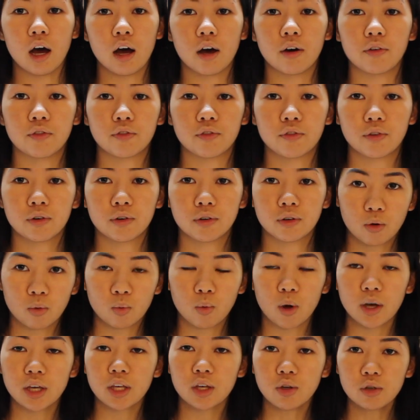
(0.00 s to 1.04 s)
of
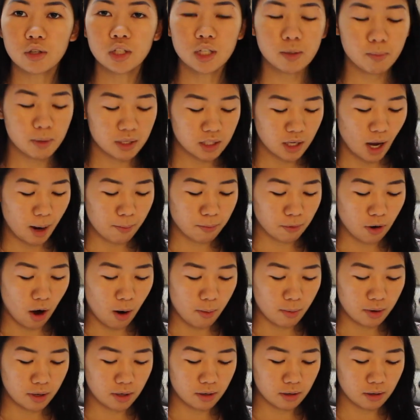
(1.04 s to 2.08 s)
what used to be top
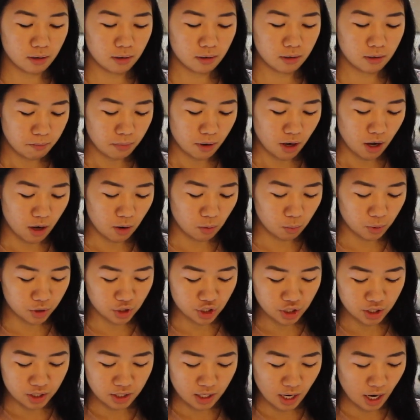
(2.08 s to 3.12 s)
ramen, but
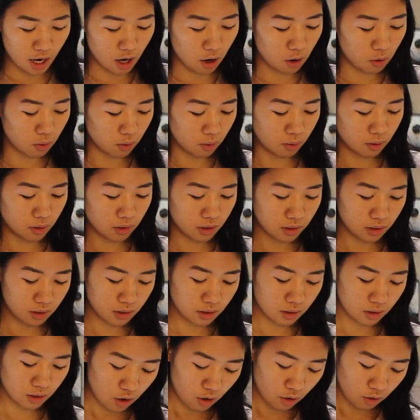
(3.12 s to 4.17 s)
which is now
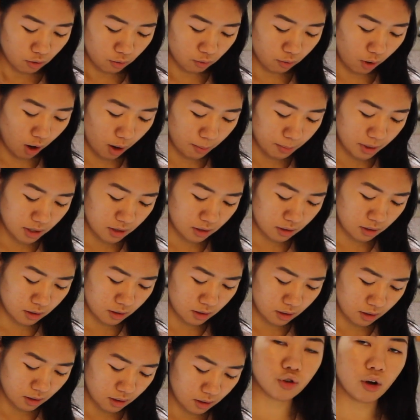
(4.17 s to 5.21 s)

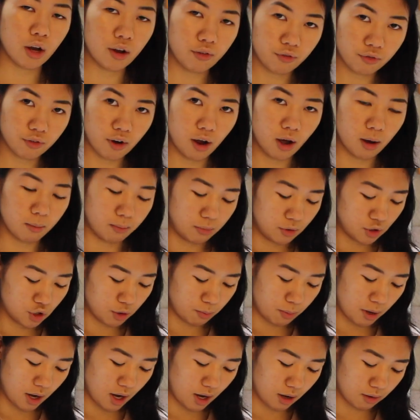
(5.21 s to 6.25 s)
ramen straight from
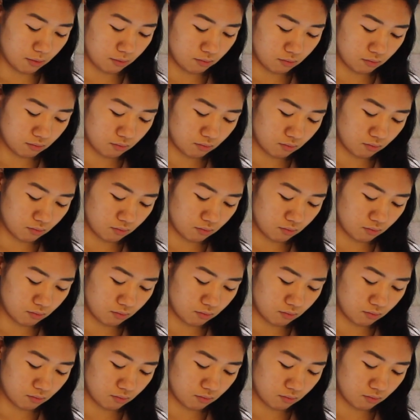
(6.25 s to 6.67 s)
Japan.